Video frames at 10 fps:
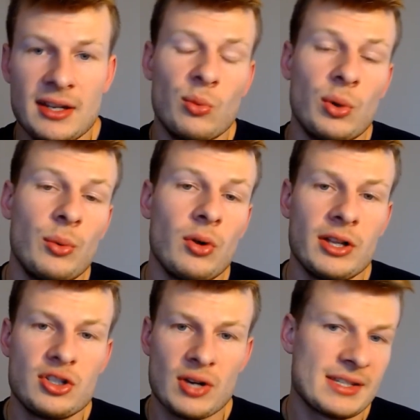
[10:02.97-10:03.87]
We will
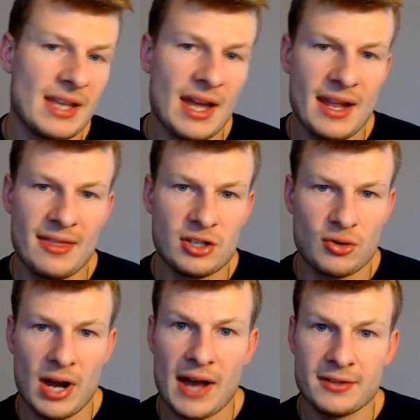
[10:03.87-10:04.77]
address that in the
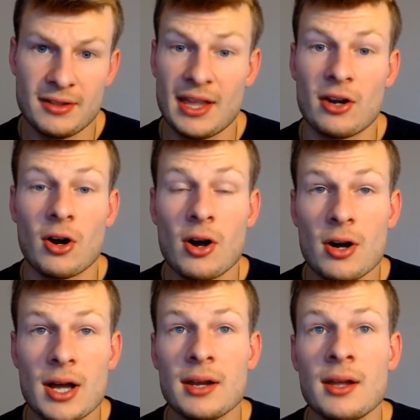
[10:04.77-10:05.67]
draft later
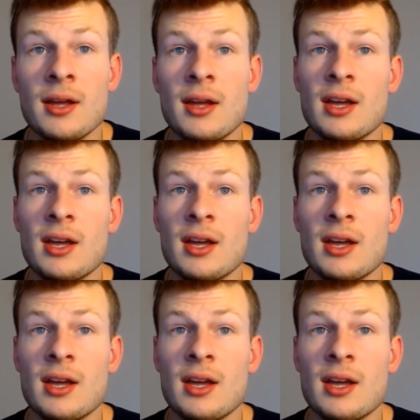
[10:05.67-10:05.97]
on.